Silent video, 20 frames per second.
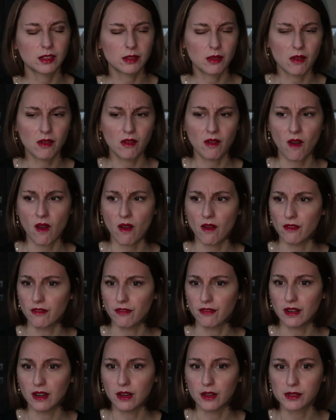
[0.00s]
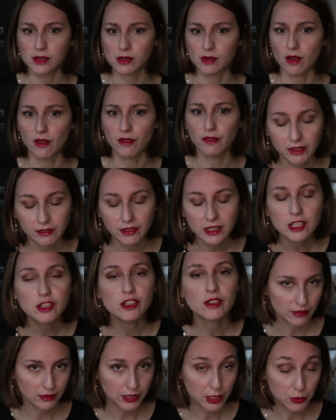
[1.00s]
so of lots of
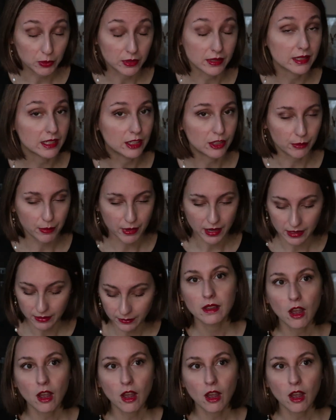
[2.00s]
religious rituals in Japan.